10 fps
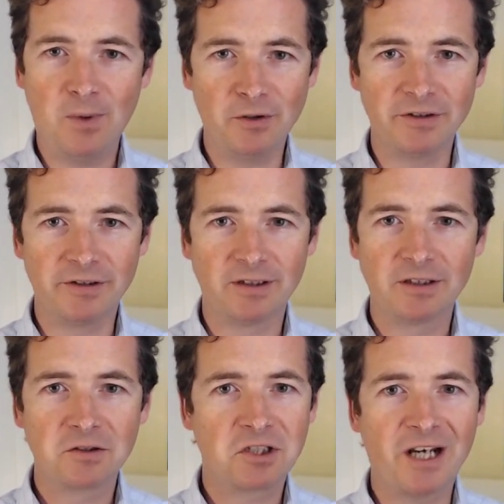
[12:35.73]
Bond,
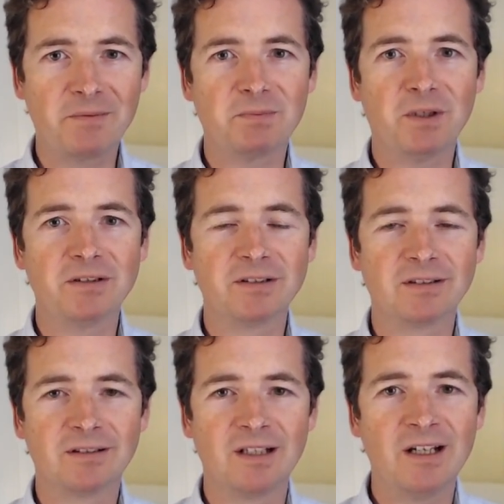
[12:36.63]
James Bond.
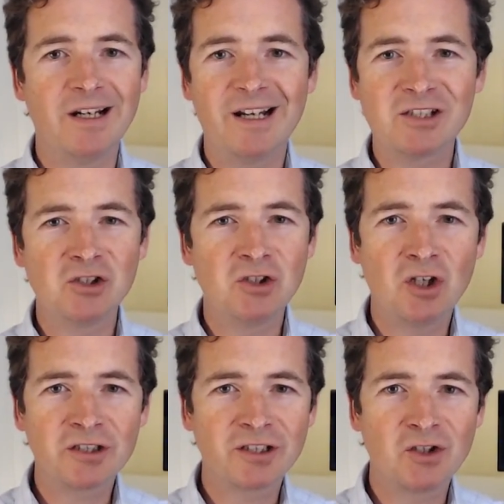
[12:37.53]
It's
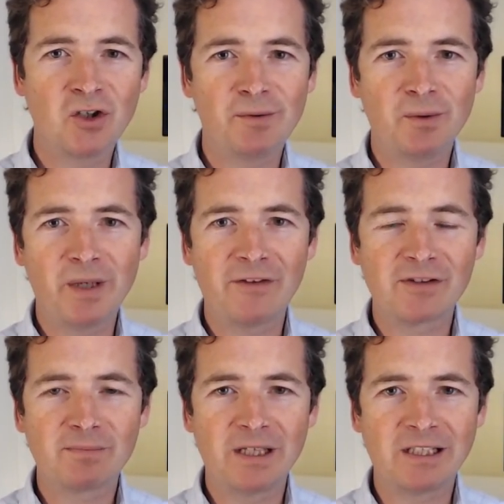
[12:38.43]
not a normal way
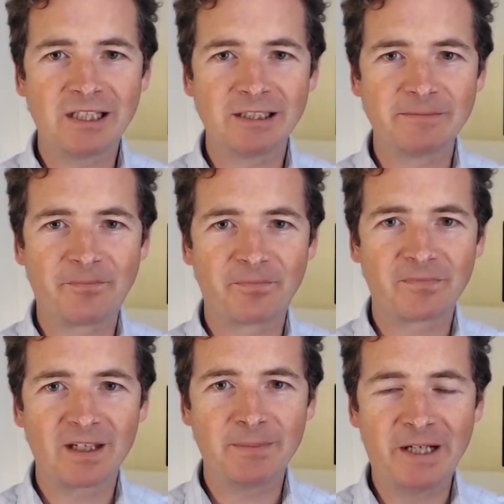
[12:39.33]
of speaking
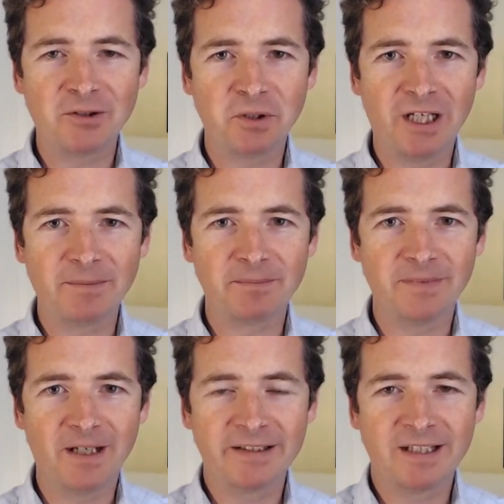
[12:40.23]
about your name.
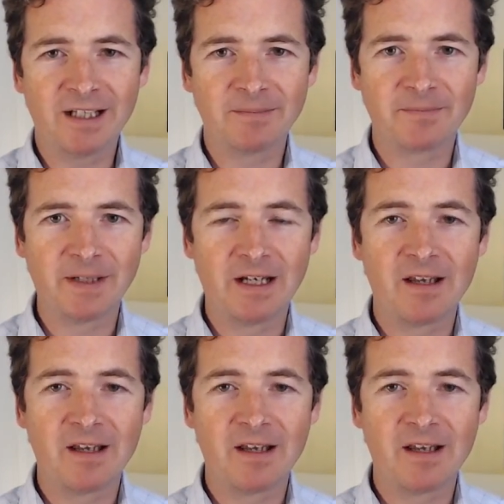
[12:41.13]
I say,